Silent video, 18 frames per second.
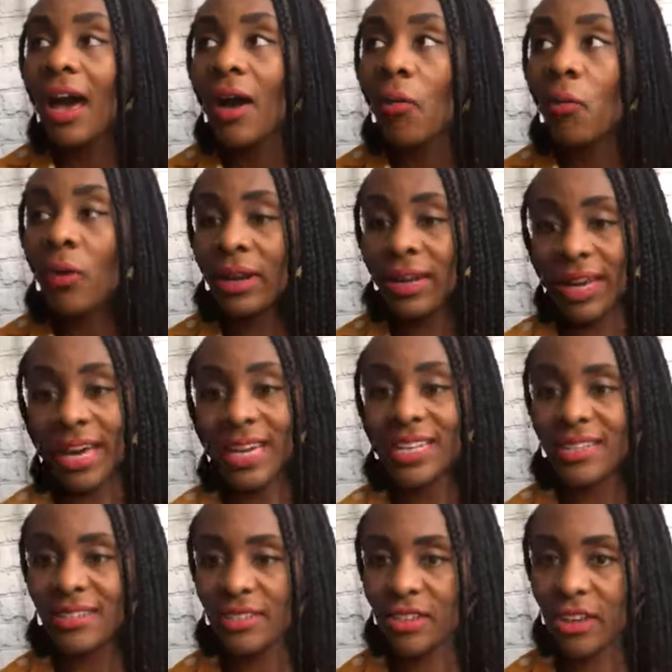when I
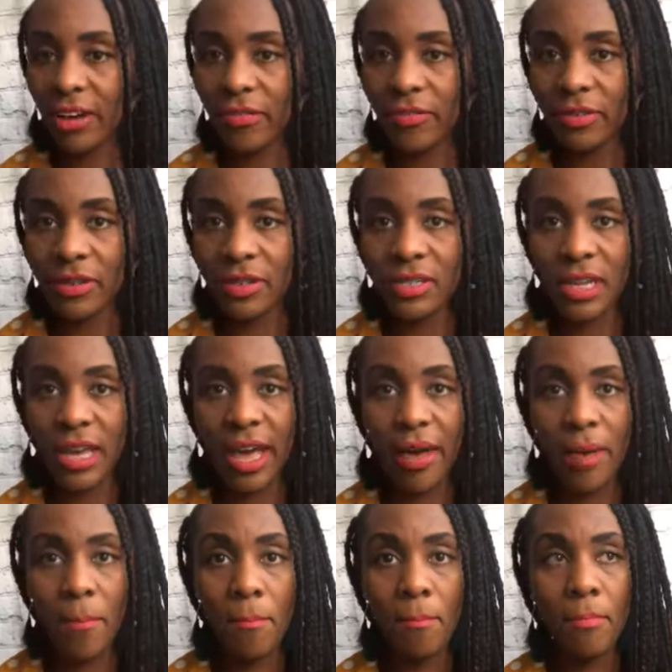discovered
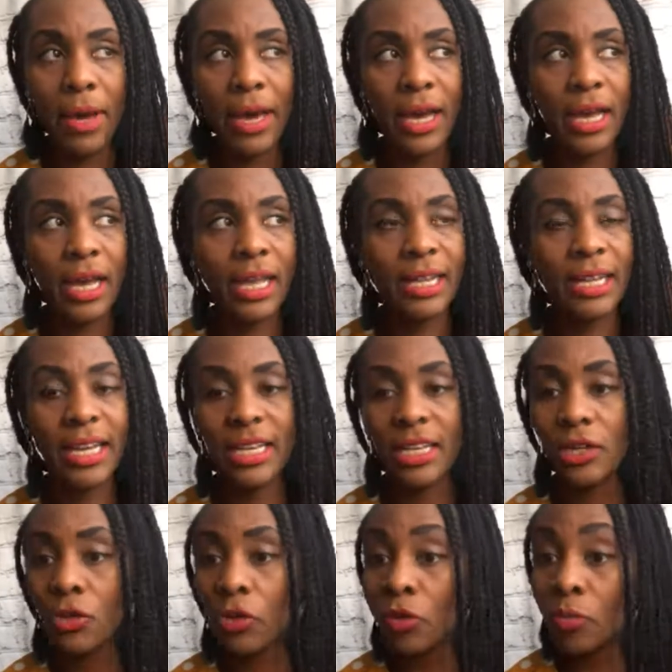a
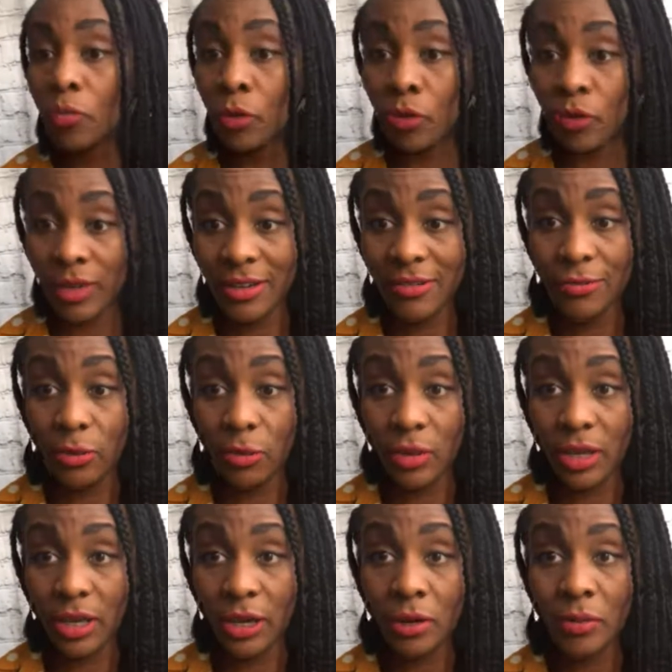lady called Marie
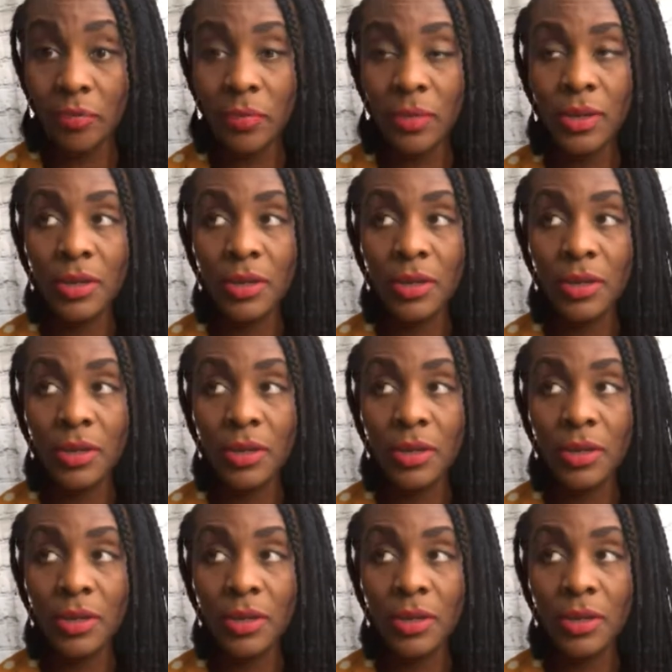Folier,